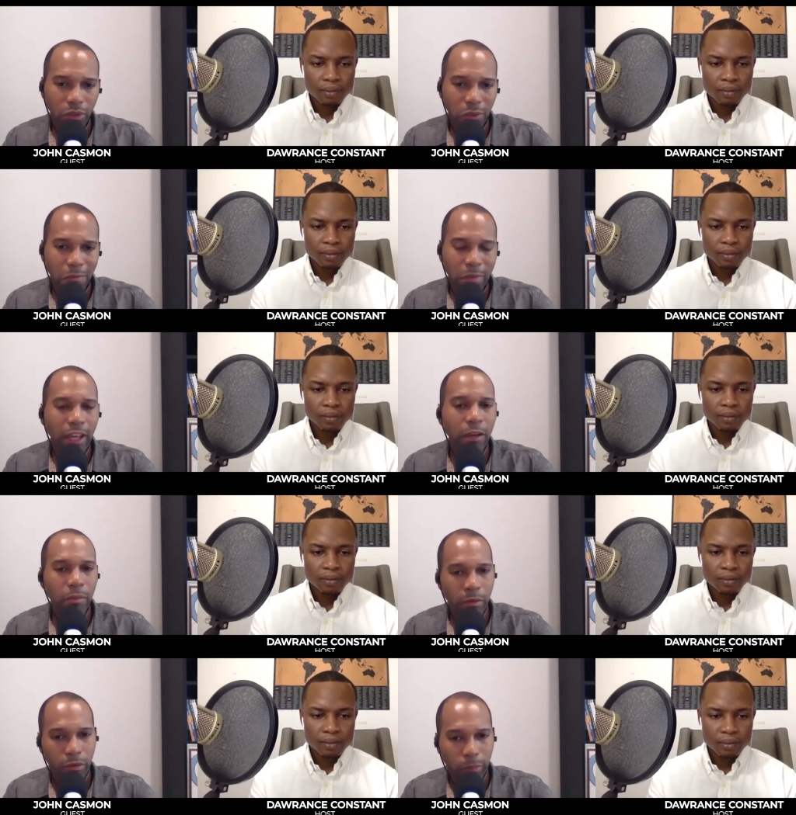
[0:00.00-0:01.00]
Speaker 1: pay a premium for
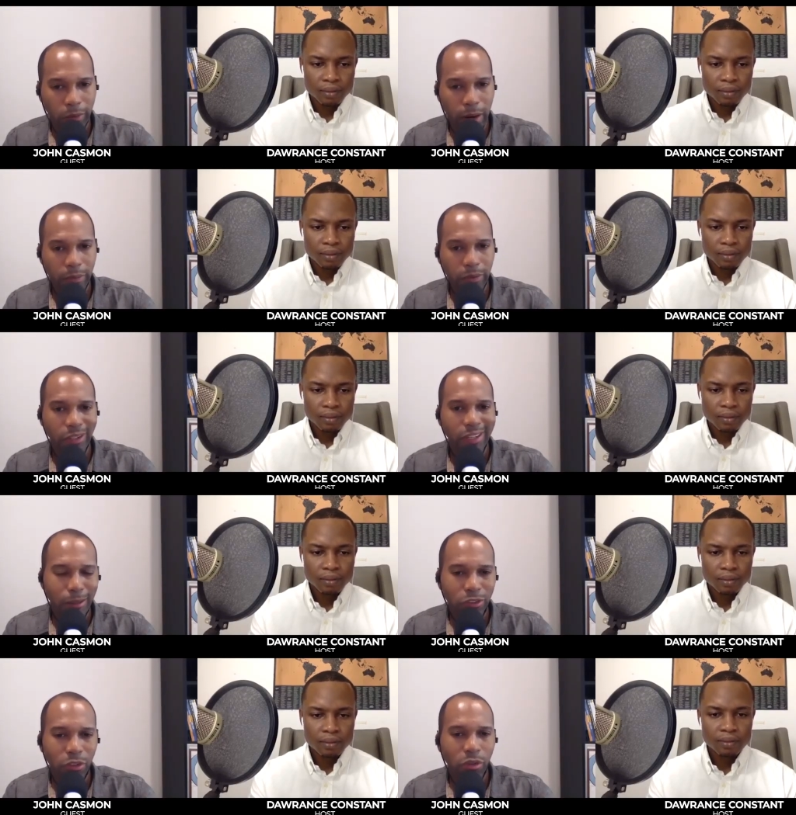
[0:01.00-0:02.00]
the property
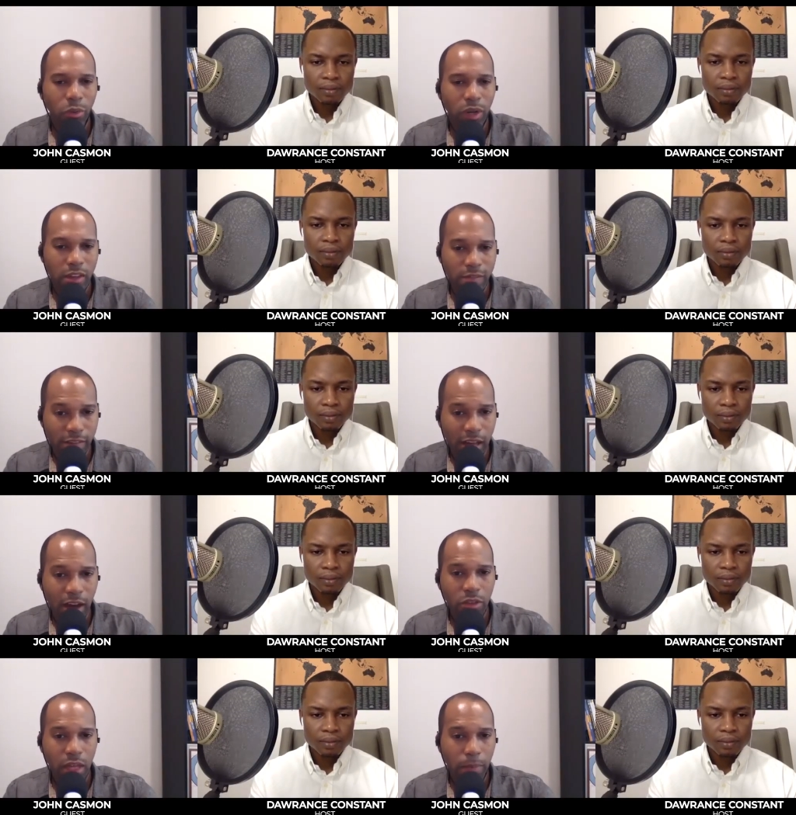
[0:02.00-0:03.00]
so the way they
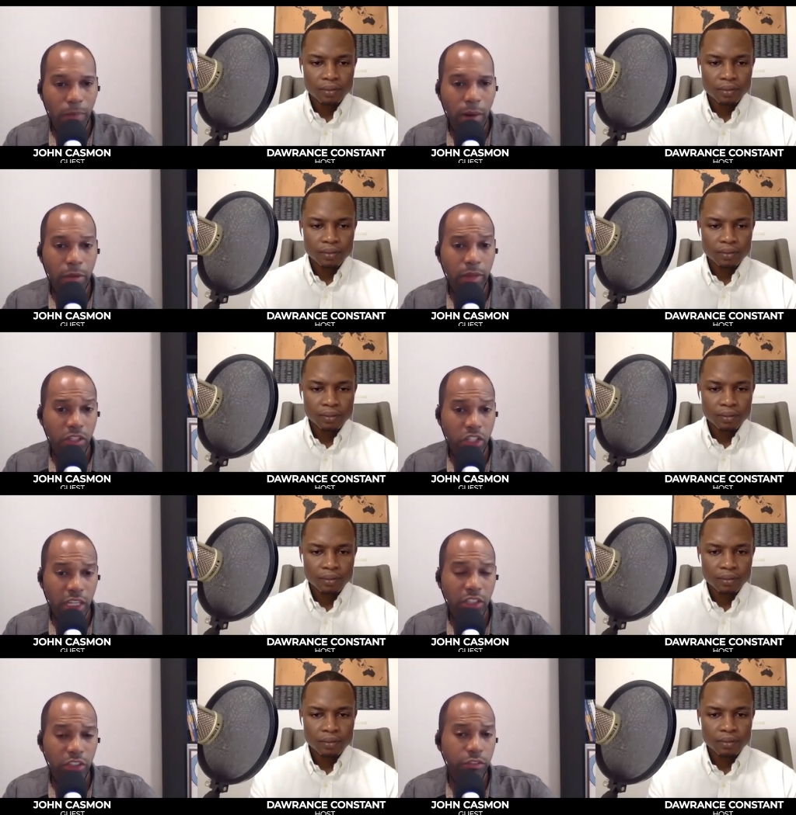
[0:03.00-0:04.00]
value that property may
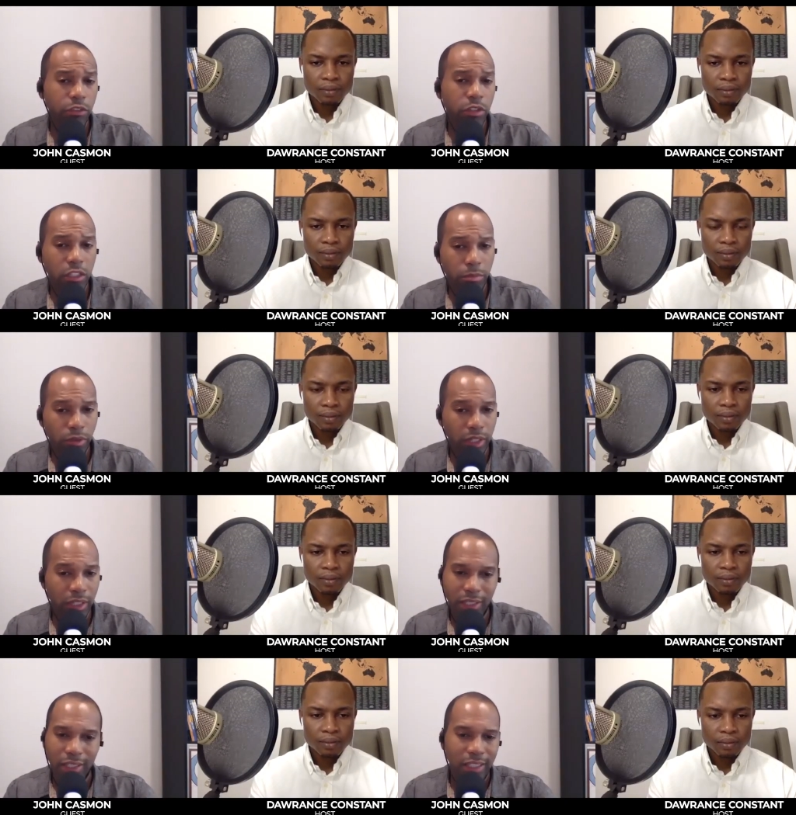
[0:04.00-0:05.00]
change. If you need to
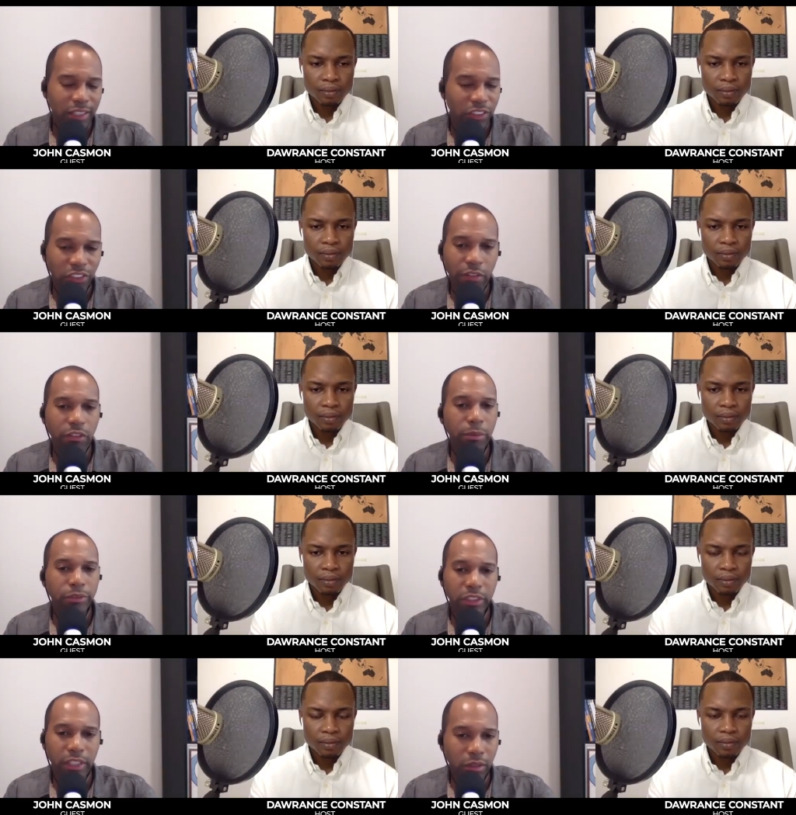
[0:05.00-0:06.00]
bring
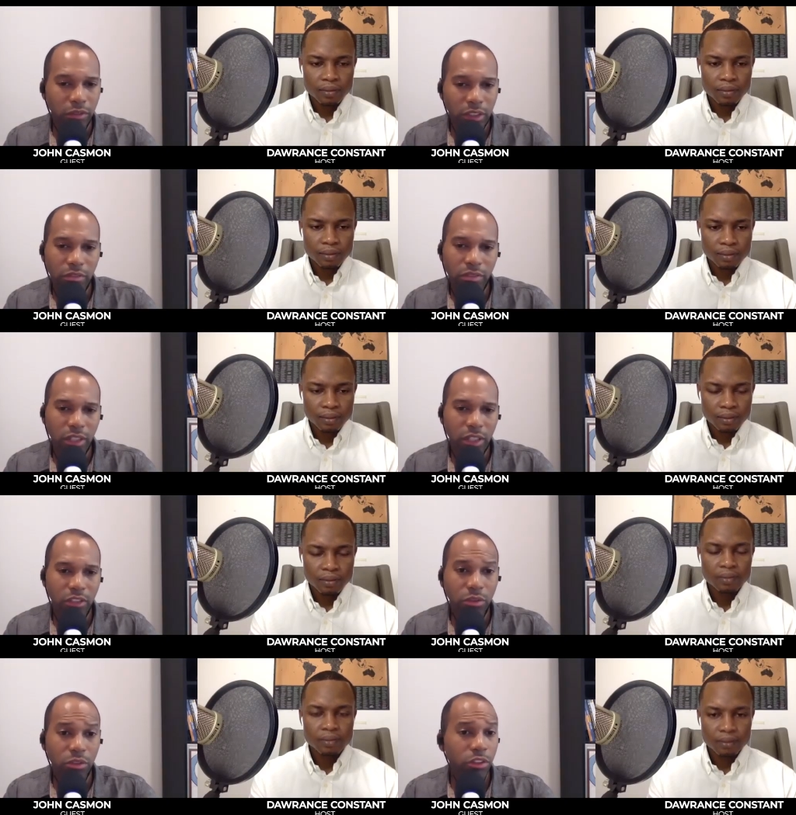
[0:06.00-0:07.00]
70% LTV
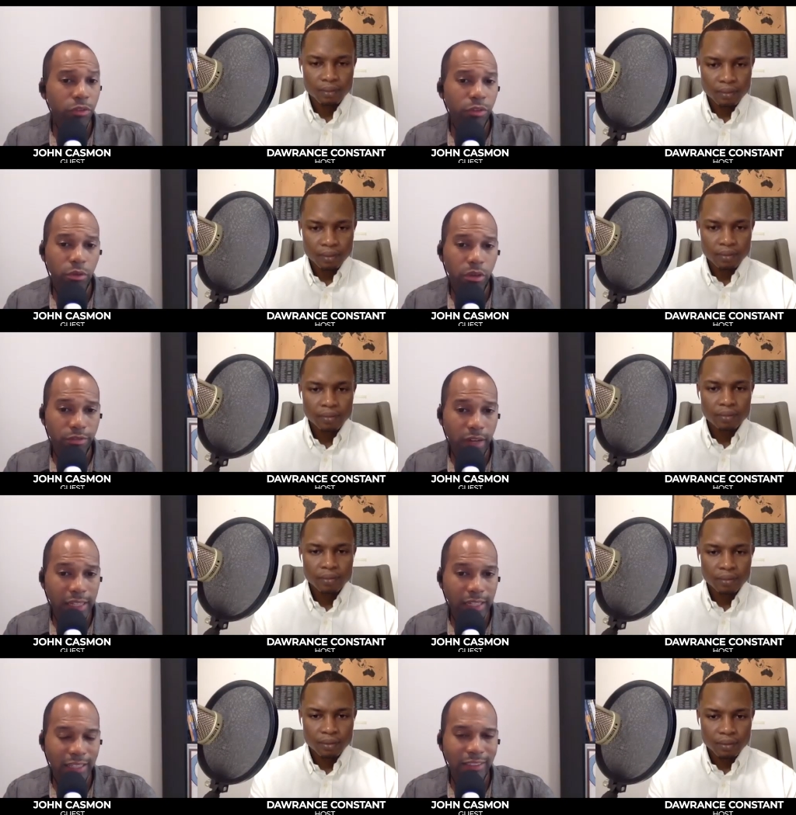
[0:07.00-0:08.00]
to a deal for the
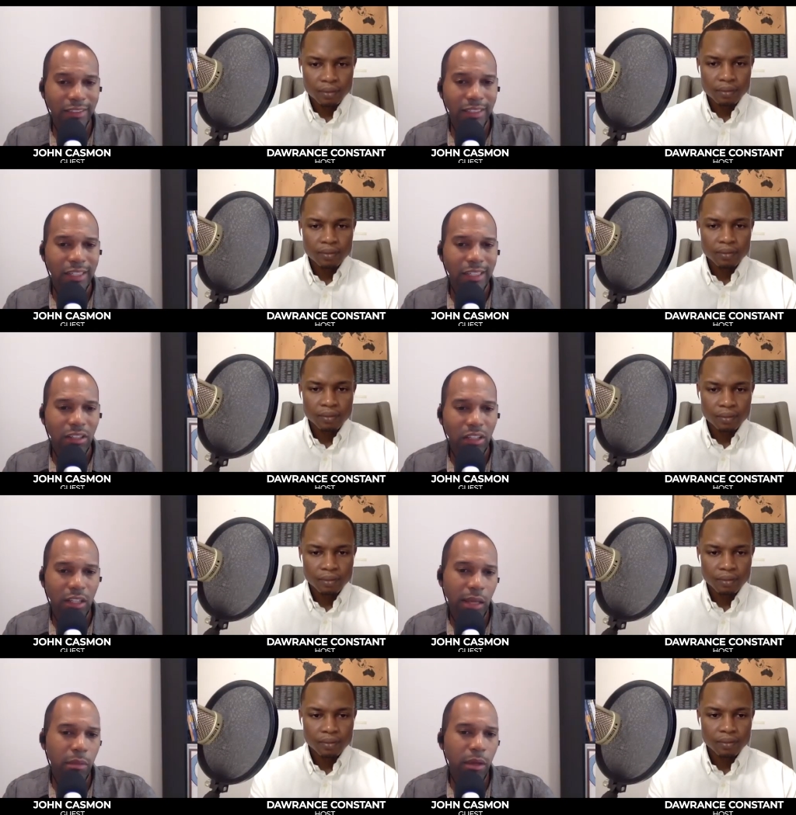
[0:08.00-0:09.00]
refinance, then
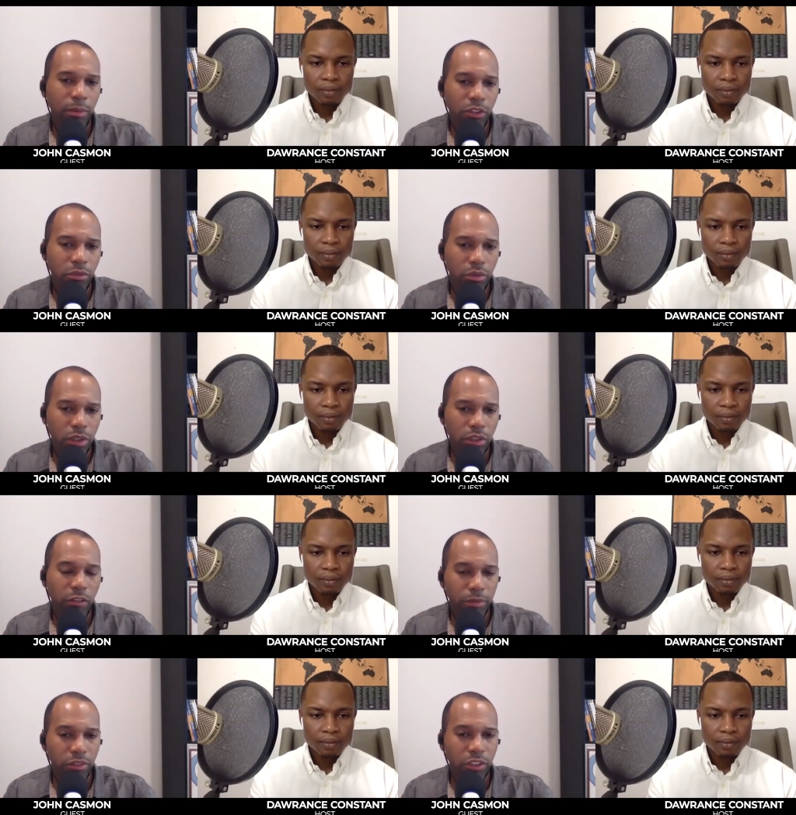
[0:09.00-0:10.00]
that may put you in a
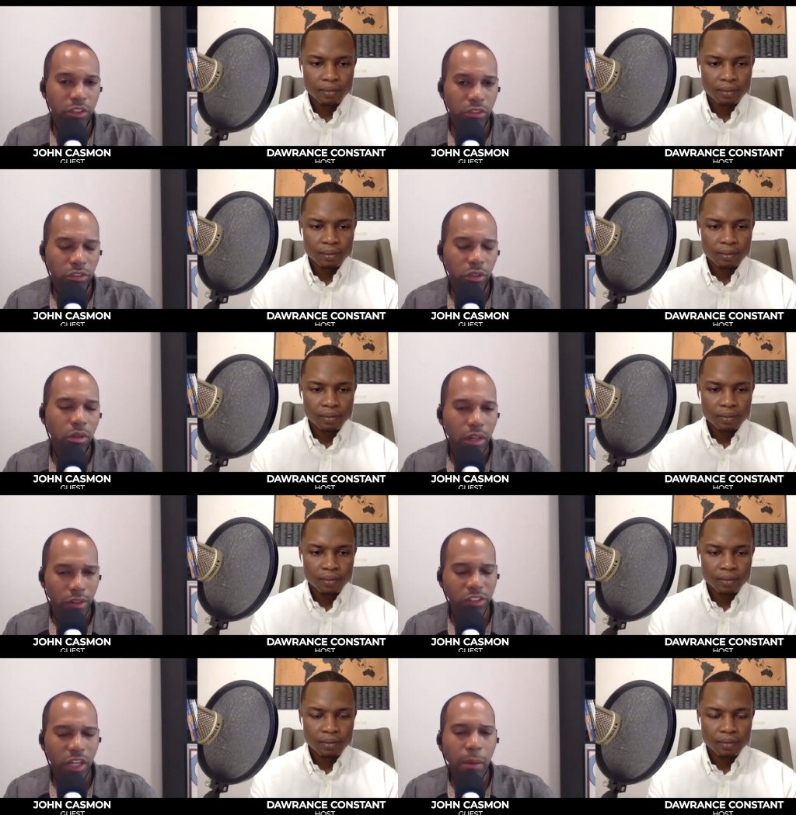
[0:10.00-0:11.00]
tough position. So
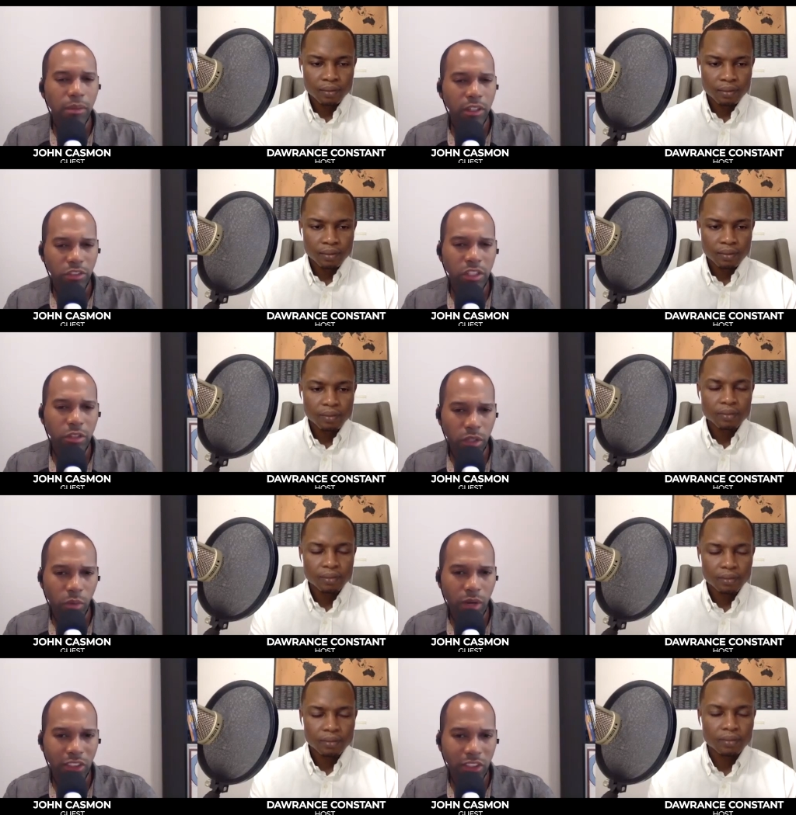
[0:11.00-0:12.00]
there's a couple things you need to really
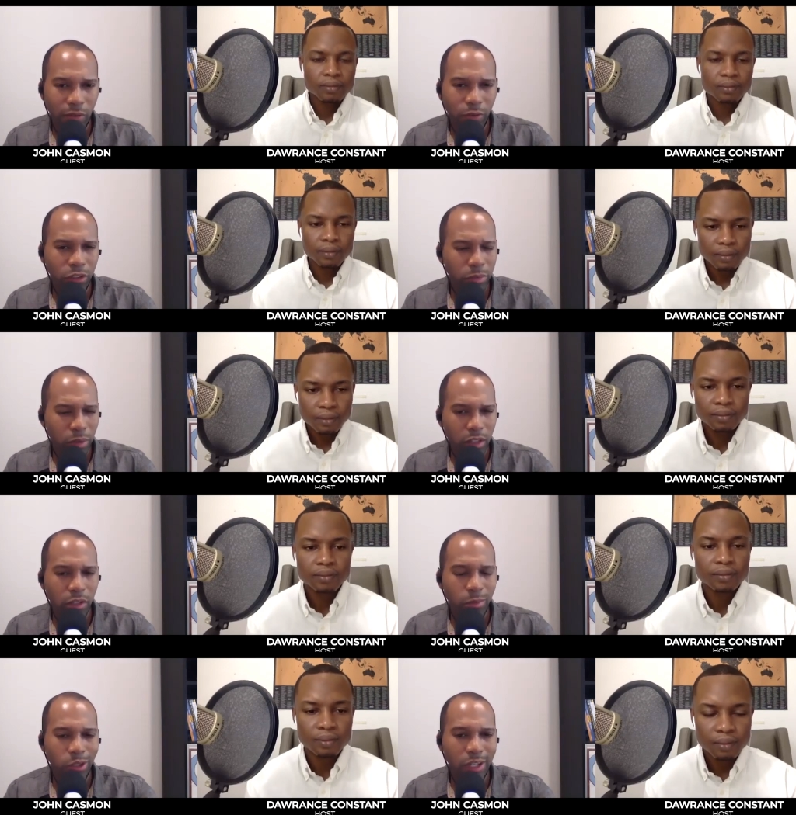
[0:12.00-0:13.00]
watch out for. It's probably a
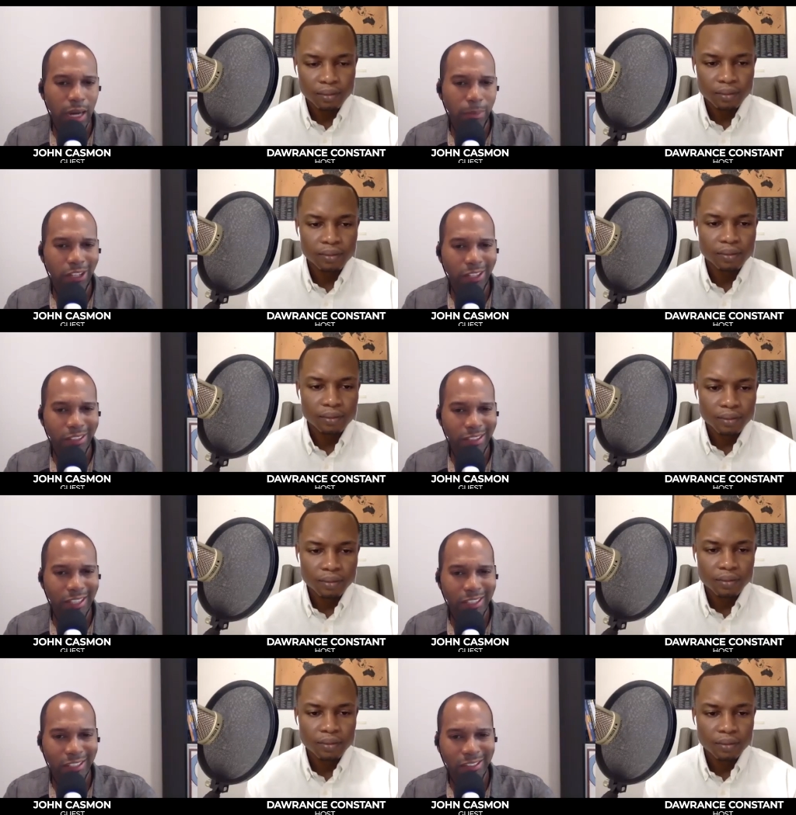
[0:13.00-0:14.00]
little more complicated than I
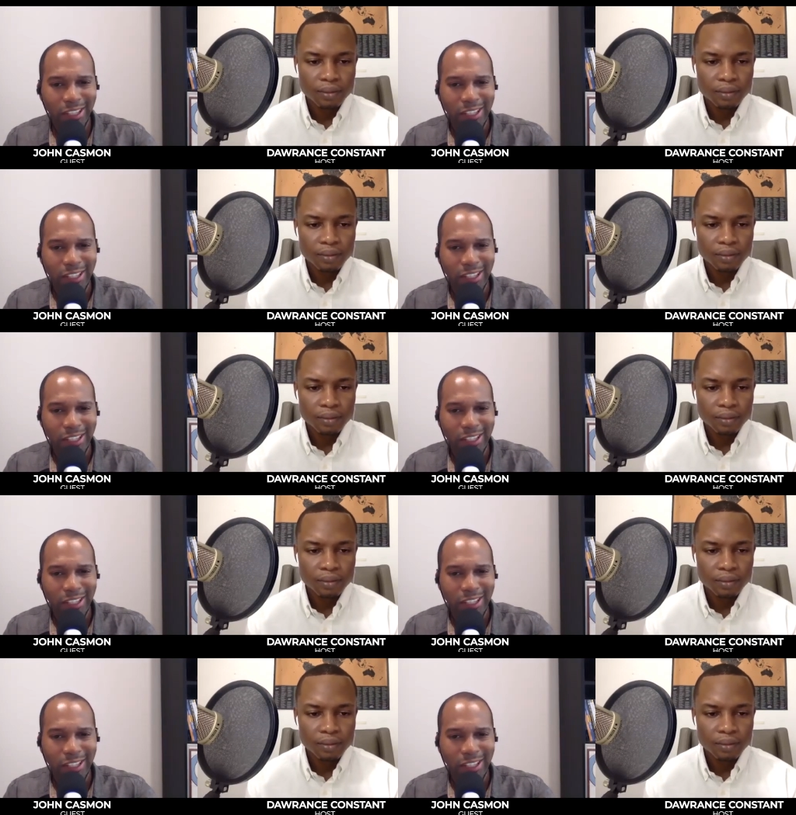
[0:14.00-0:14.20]
can